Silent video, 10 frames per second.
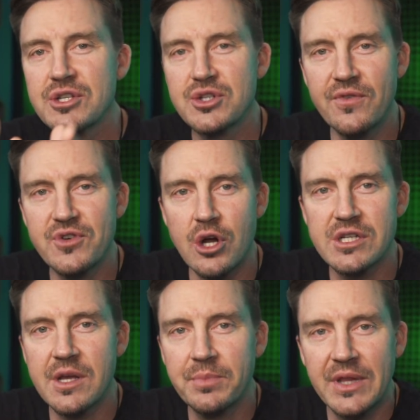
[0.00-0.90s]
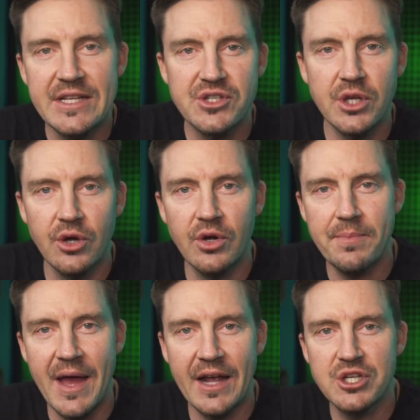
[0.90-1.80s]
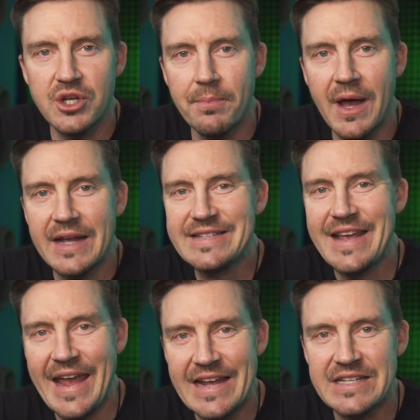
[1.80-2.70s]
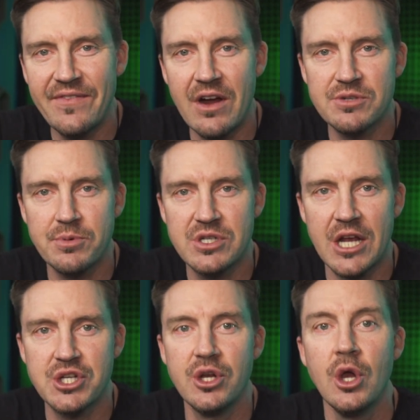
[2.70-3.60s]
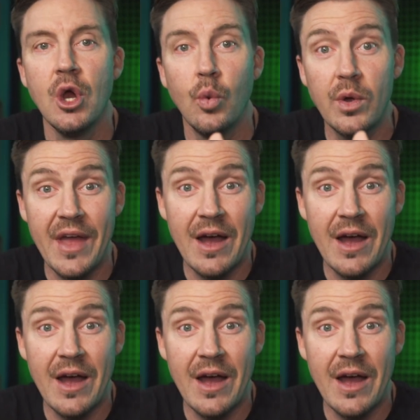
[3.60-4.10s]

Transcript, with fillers: Surfshark's complete security package combines antivirus protection with